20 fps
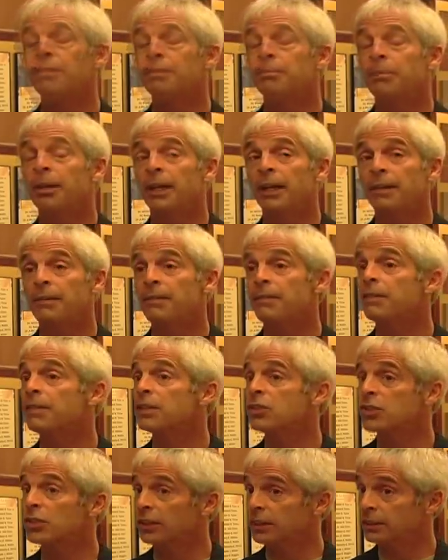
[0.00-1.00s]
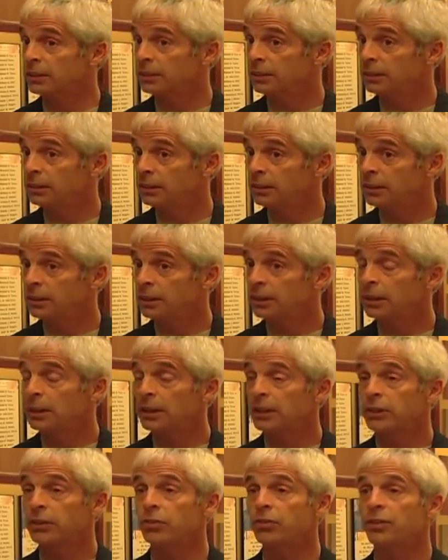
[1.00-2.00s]
My vision
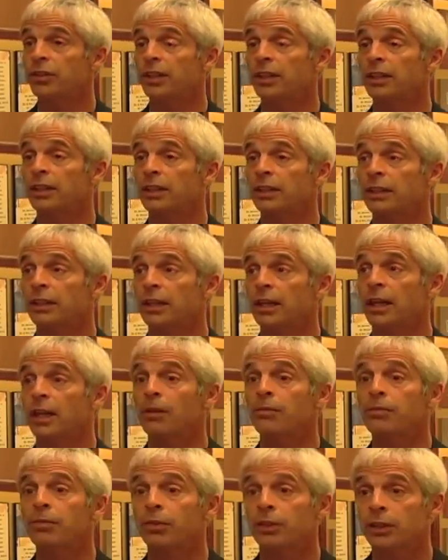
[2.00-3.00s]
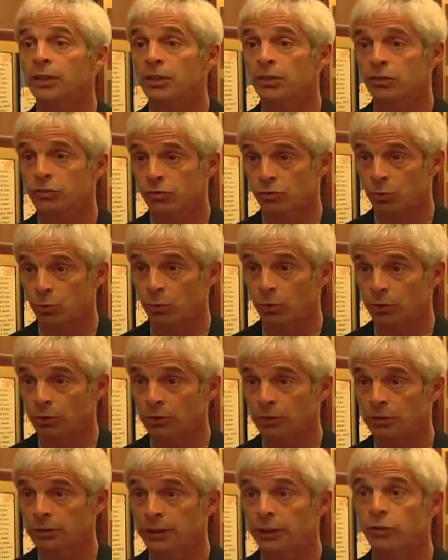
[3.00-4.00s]
is that every
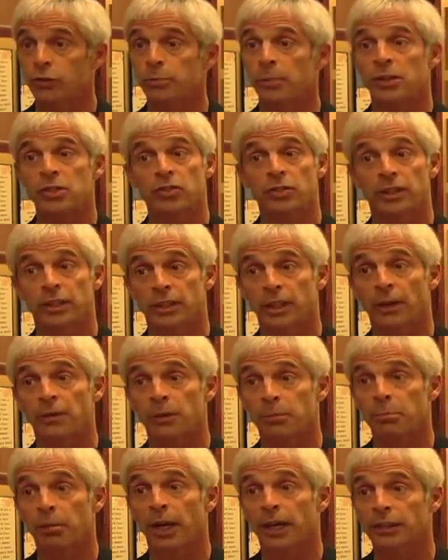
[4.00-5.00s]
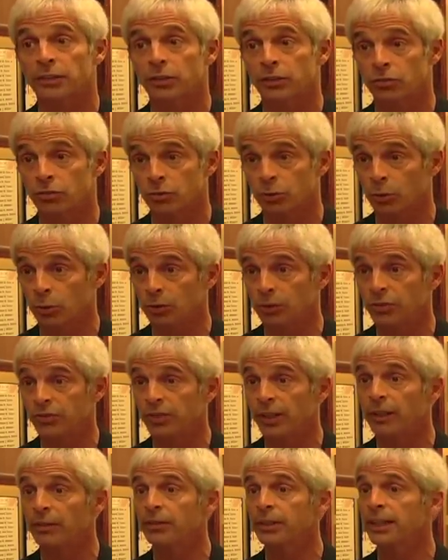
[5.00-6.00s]
school, especially chiropractic
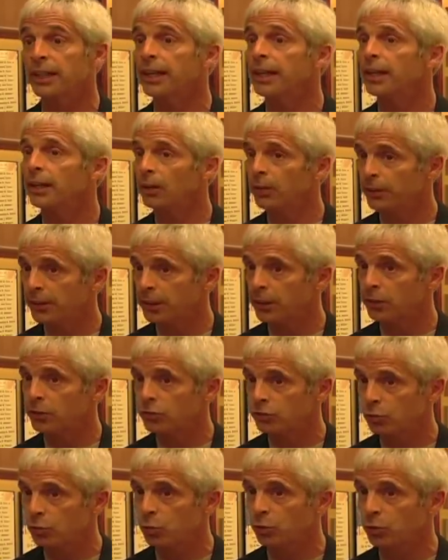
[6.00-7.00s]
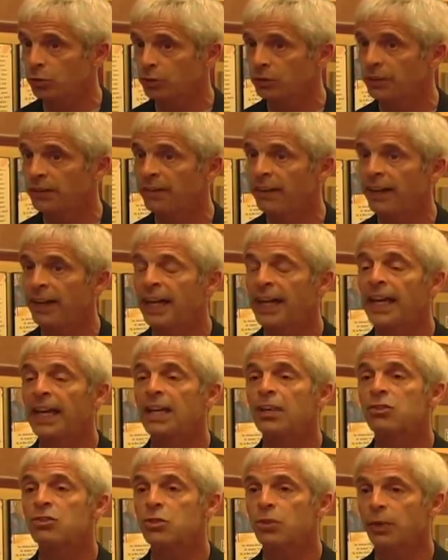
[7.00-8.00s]
schools, every healthcare school,
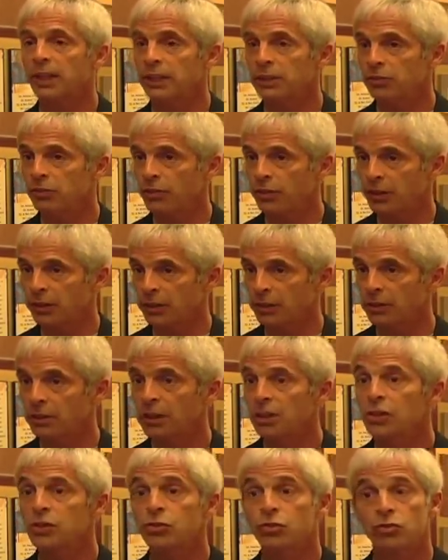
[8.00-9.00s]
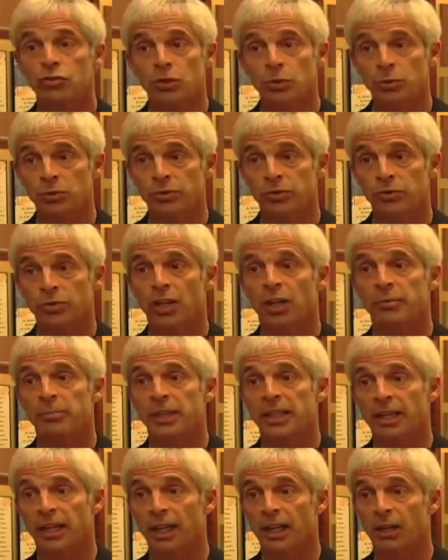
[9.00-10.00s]
trains their students
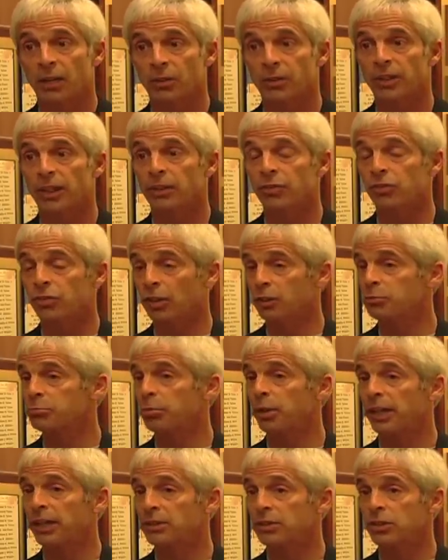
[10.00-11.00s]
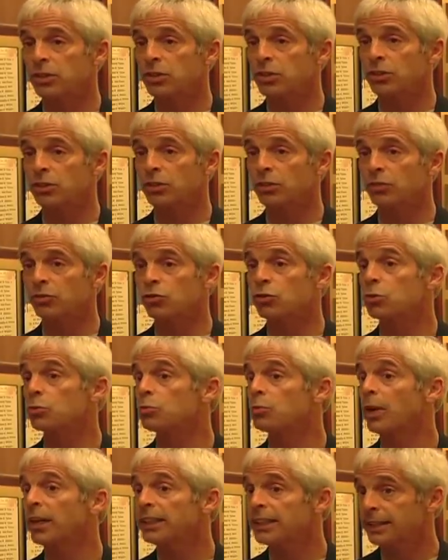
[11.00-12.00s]
coming out as young practitioners to
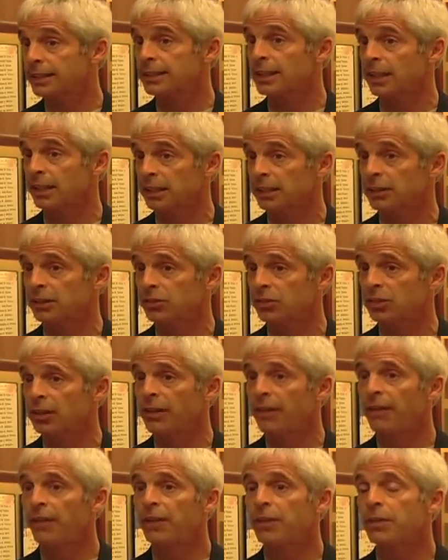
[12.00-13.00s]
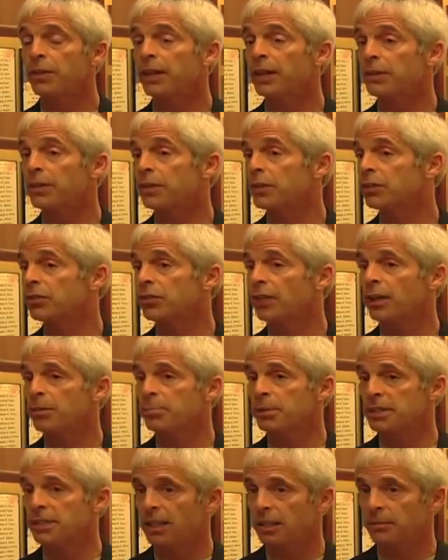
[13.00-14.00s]
recognize that this
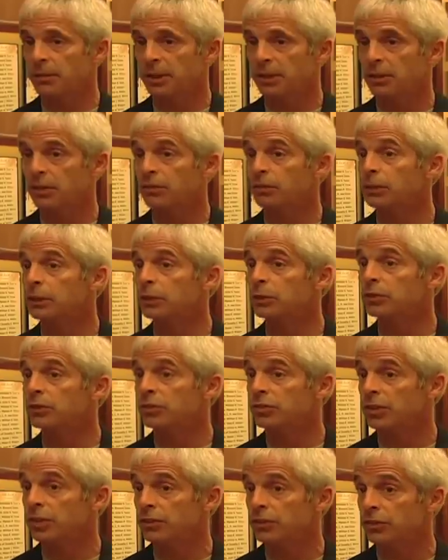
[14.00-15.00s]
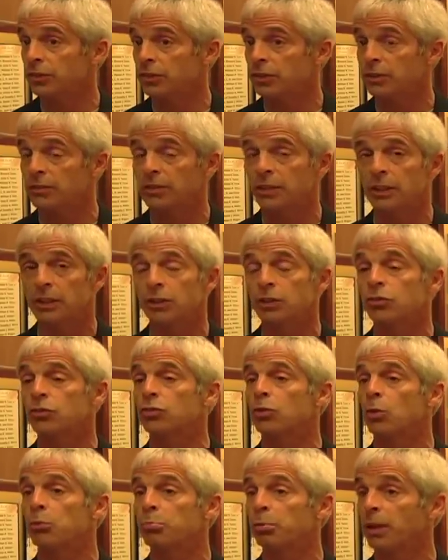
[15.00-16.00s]
epidemic of gluten sensitivity is
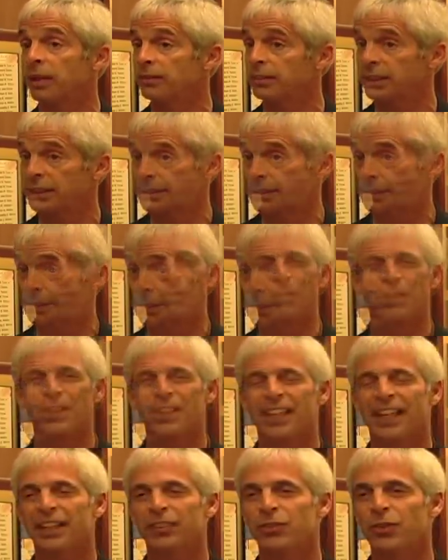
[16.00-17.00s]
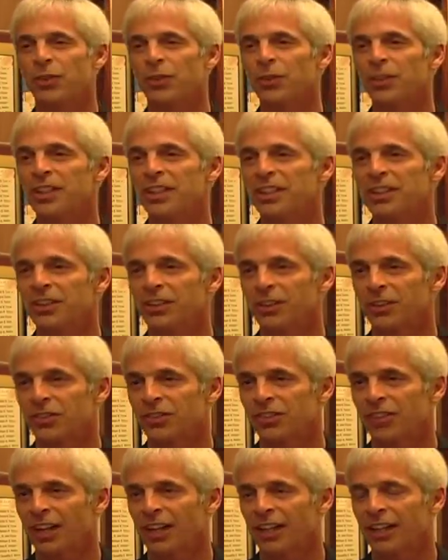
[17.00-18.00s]
so prevalent. For the last 30
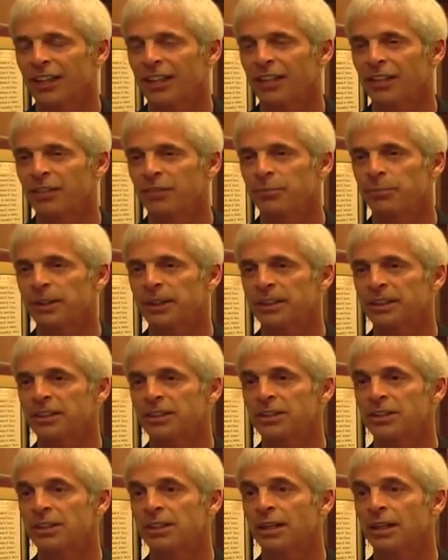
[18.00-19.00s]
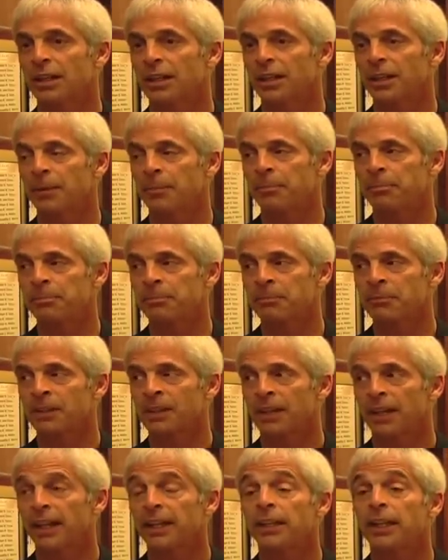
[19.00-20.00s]
years, I have been
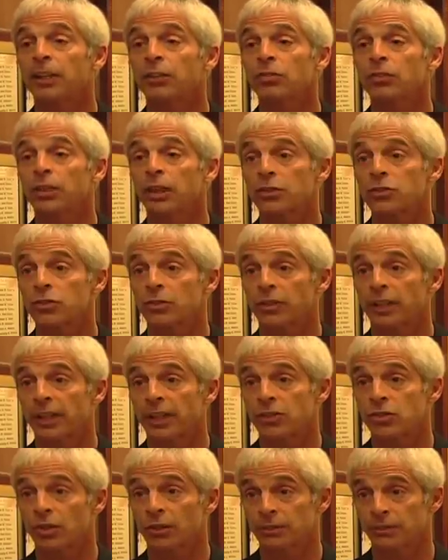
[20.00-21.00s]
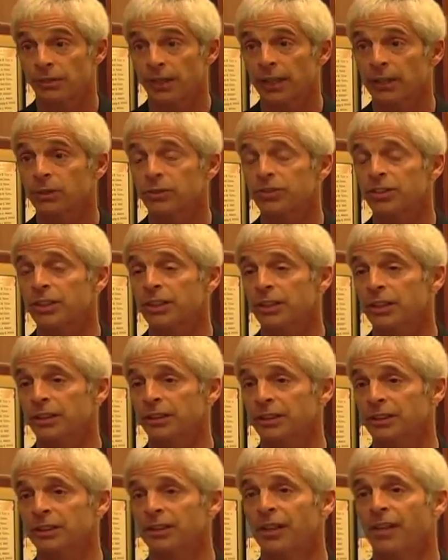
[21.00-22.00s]
a guest lecturer, adjunct faculty
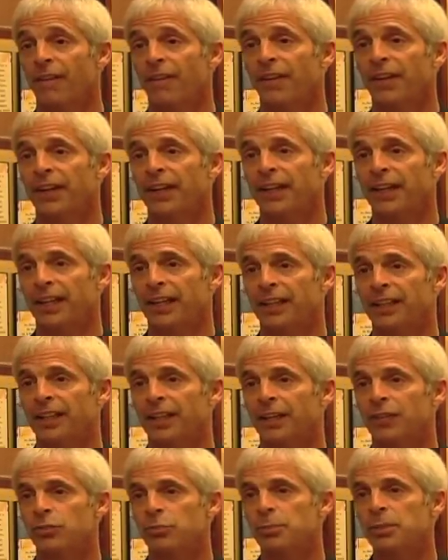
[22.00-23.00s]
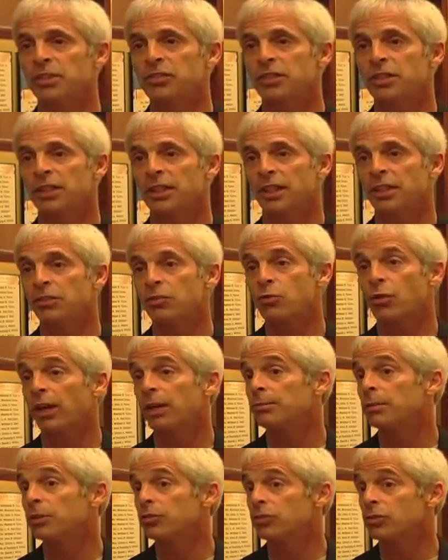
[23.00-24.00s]
here, and I speak to the 8th
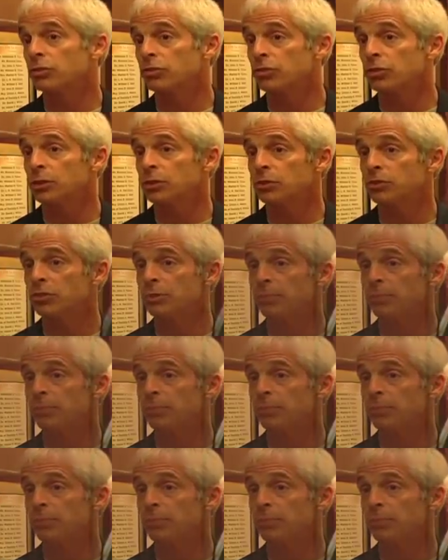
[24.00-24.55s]
trimester students